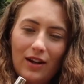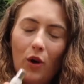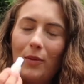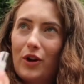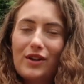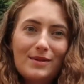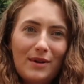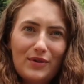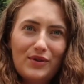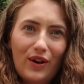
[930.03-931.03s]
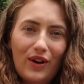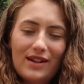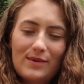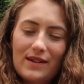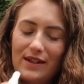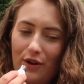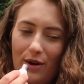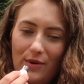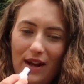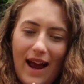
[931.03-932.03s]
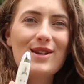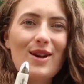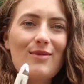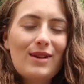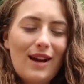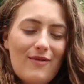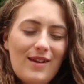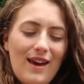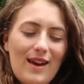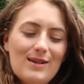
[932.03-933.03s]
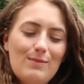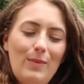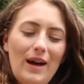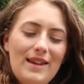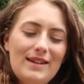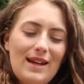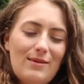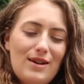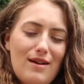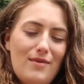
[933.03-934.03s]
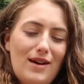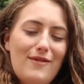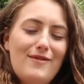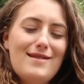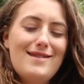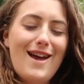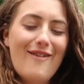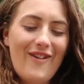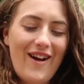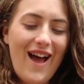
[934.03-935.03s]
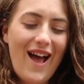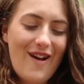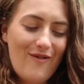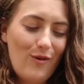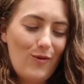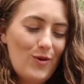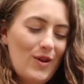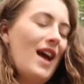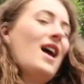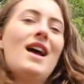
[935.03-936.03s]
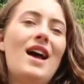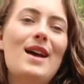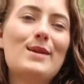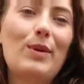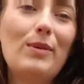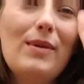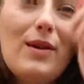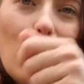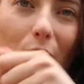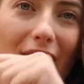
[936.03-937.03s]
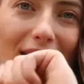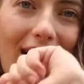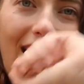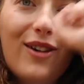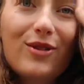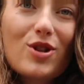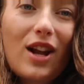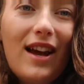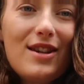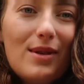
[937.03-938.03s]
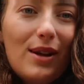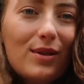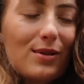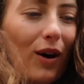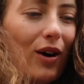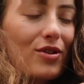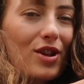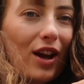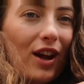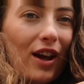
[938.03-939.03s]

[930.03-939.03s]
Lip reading: Oh my god, it smells so good. It smells like creme brulee. I don't want to get rid of this, but at the same time, I've never ever worn it. It's probably well out. Shall I do a little swatch?